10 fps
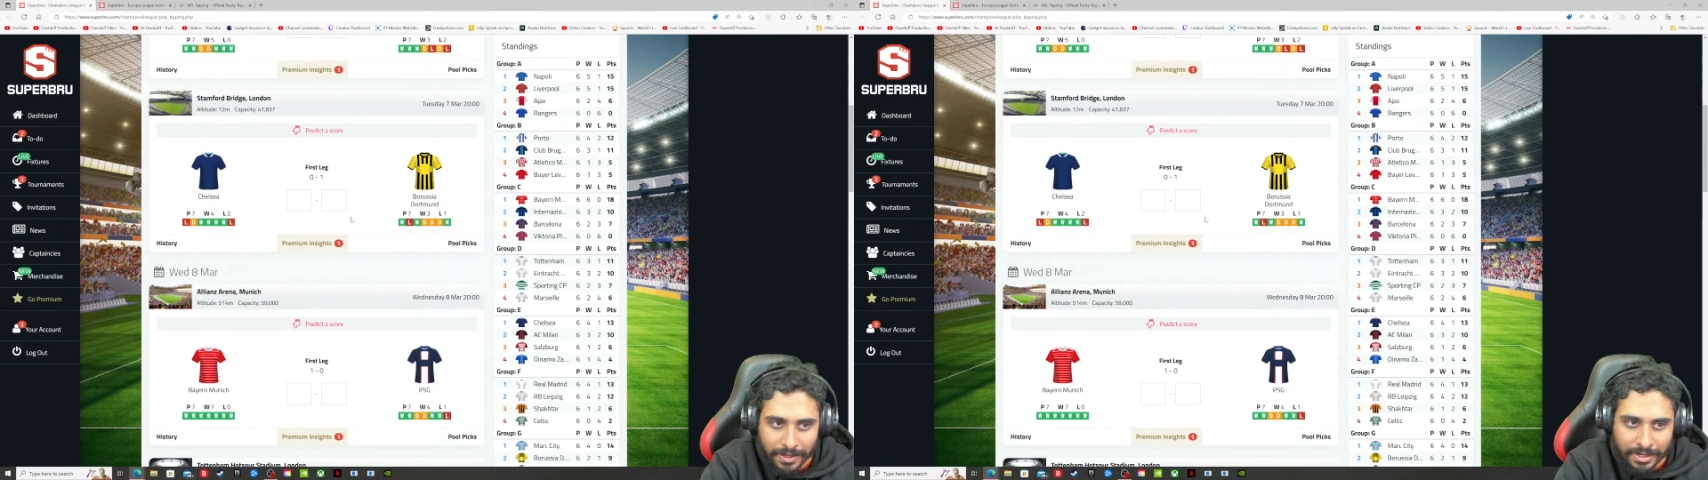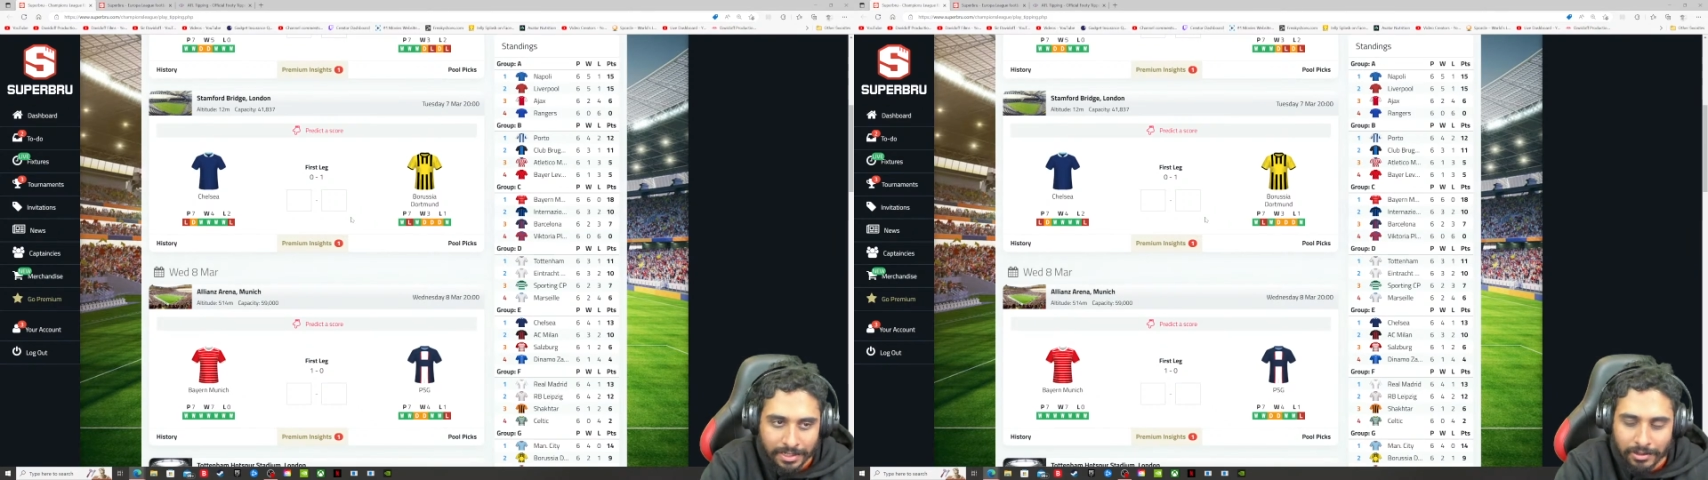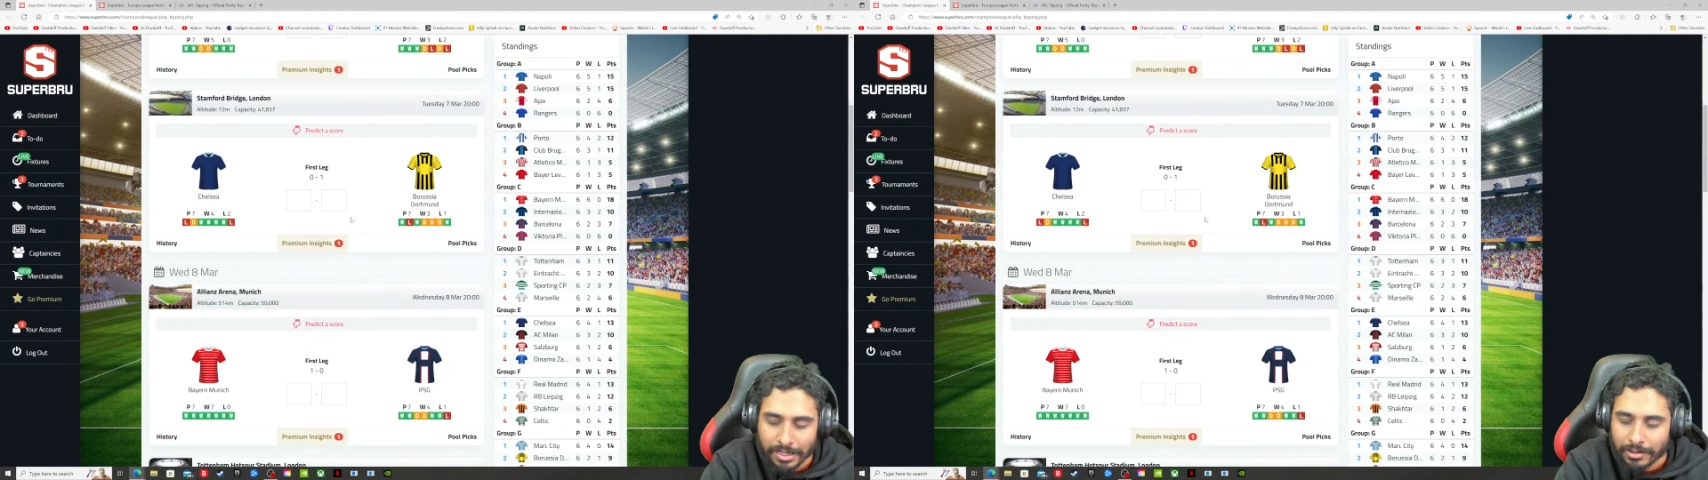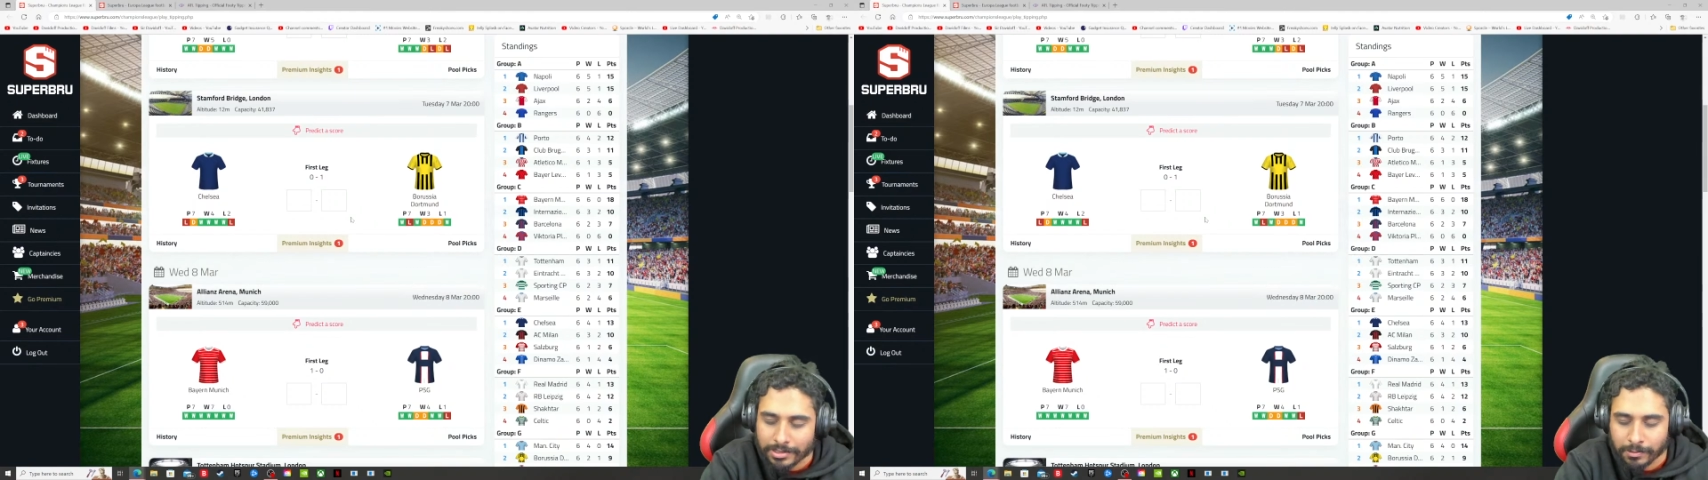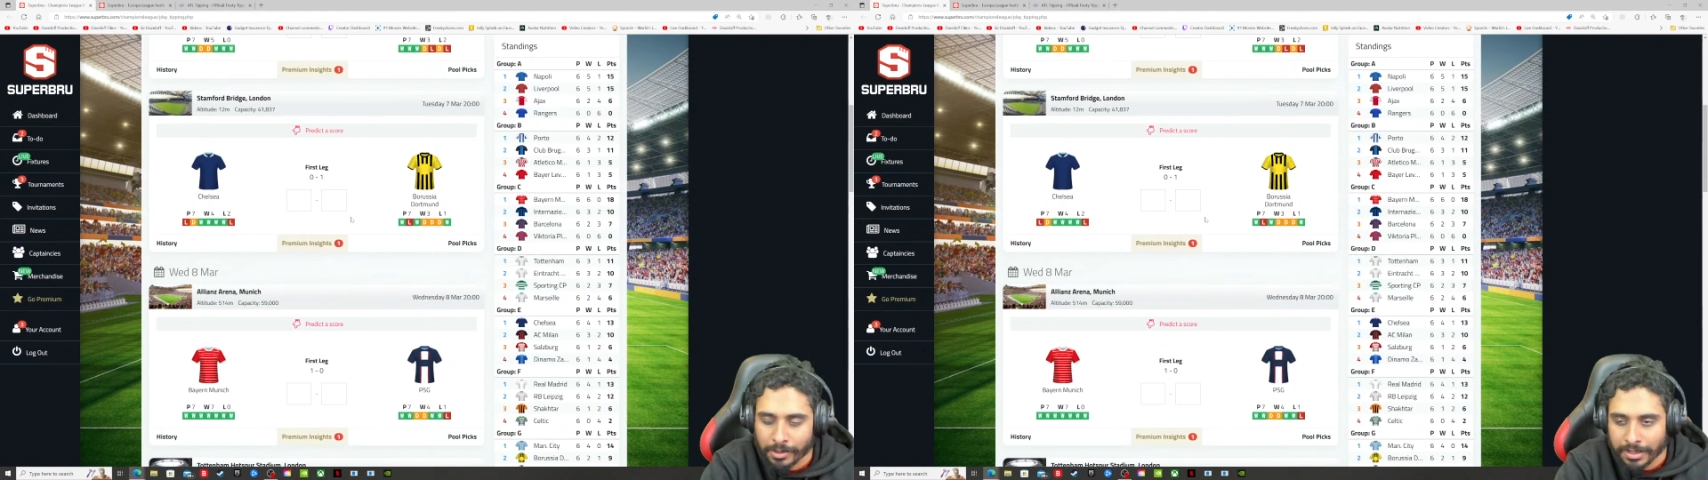And they only
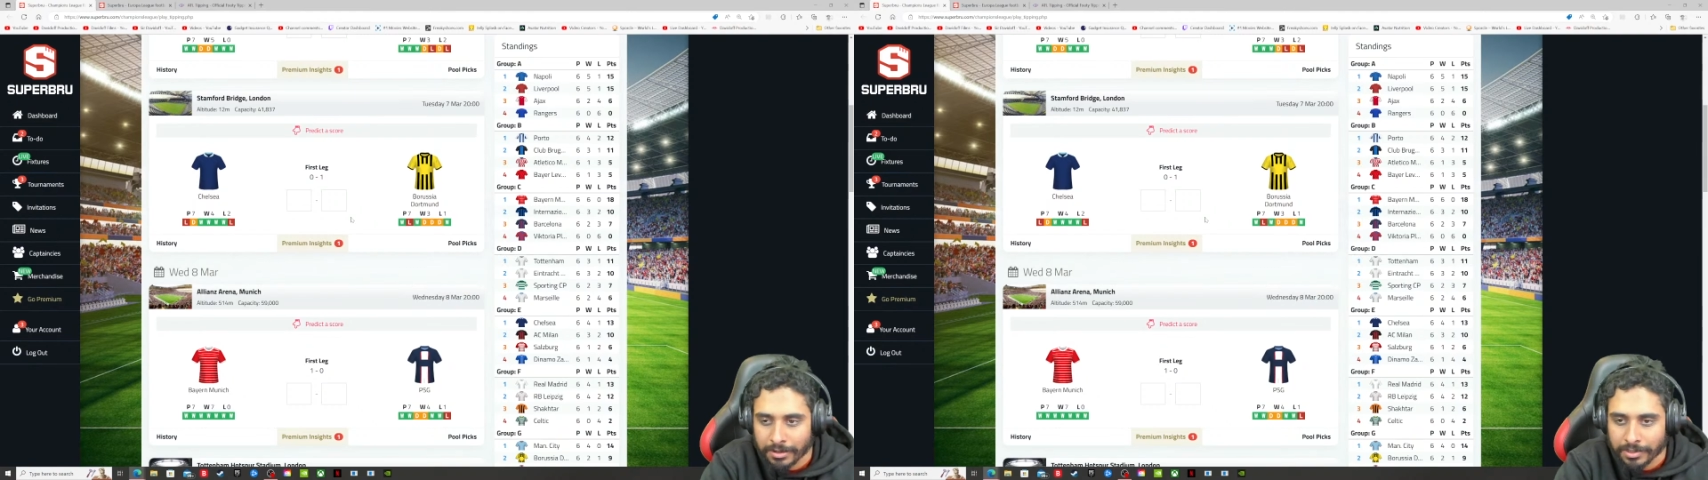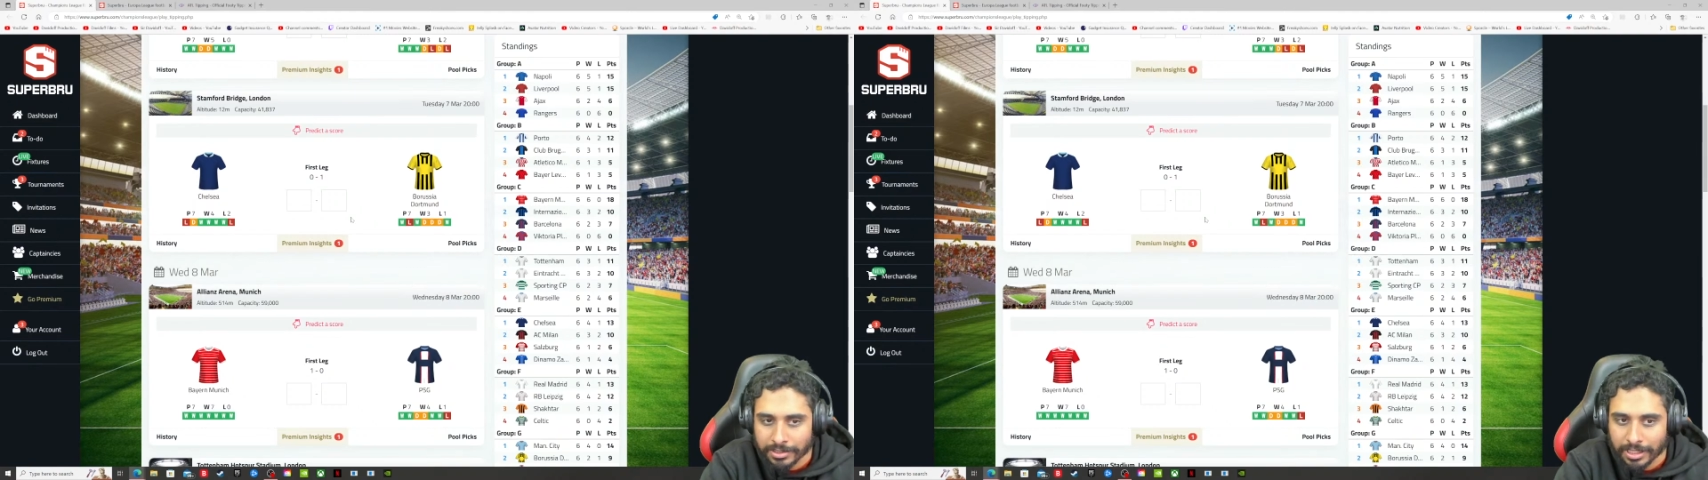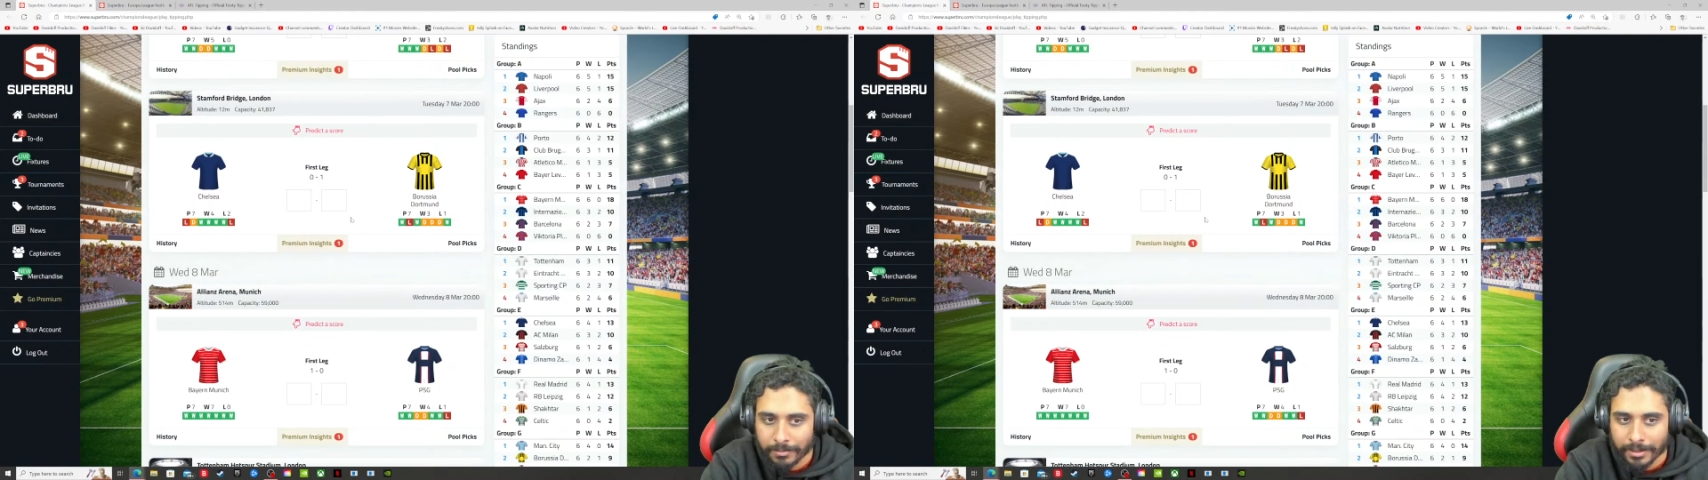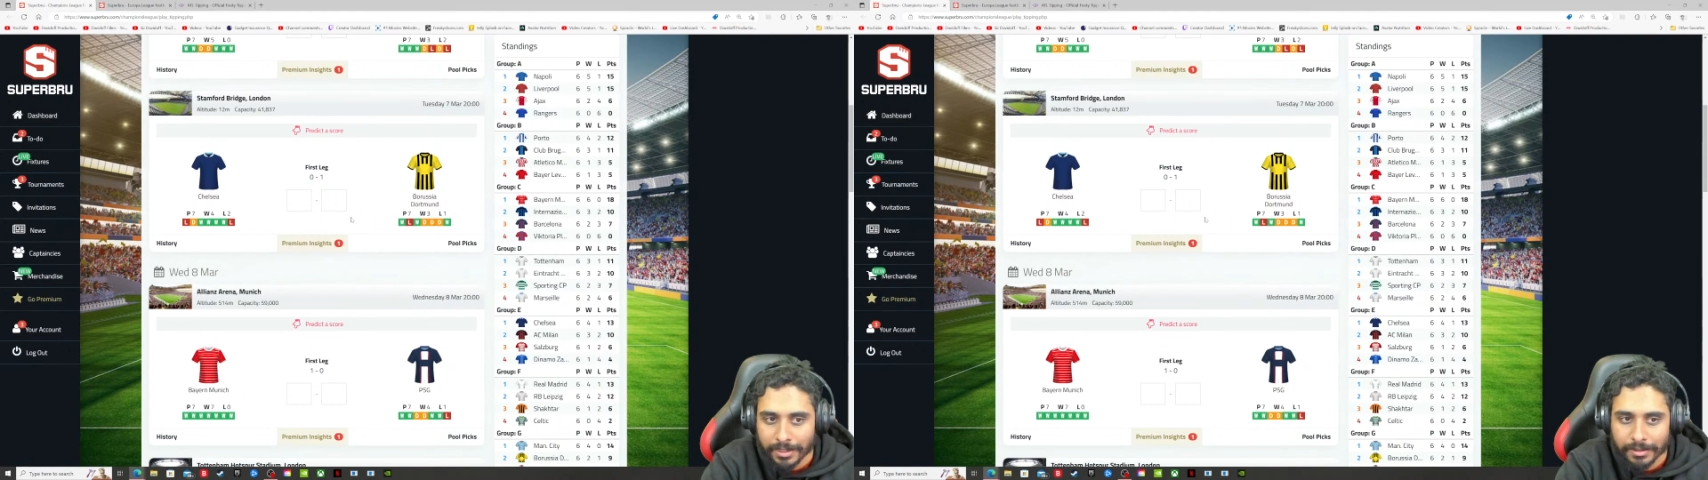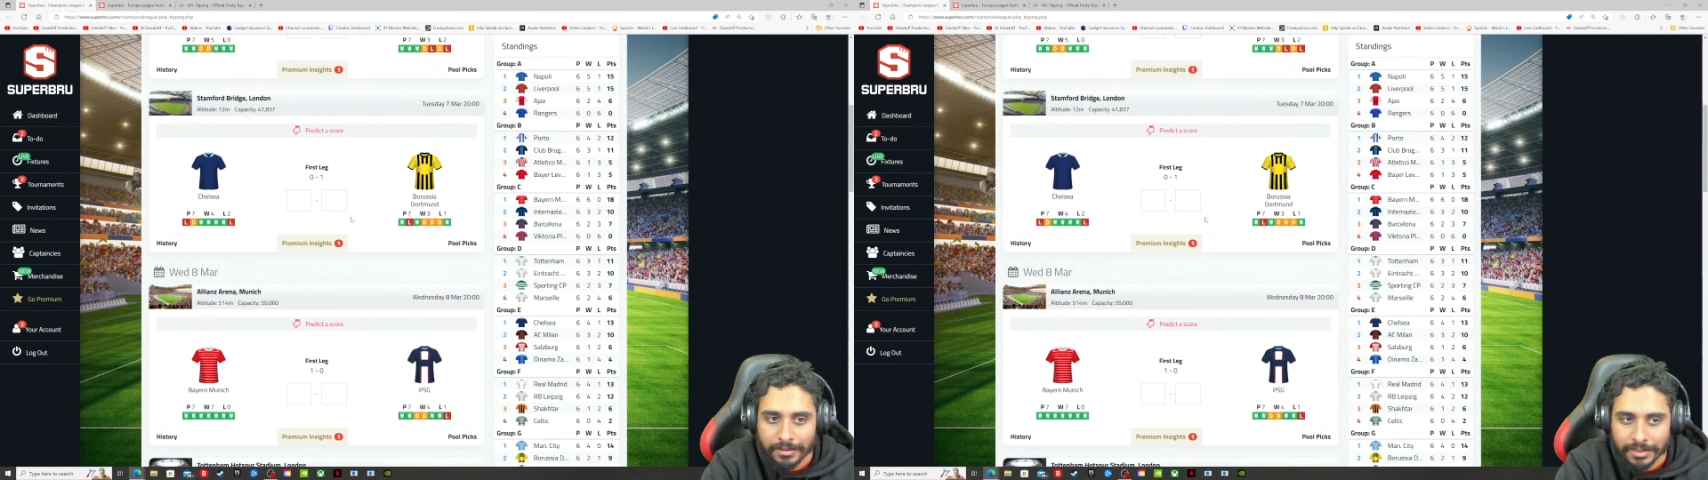lost 1-0 in Germany.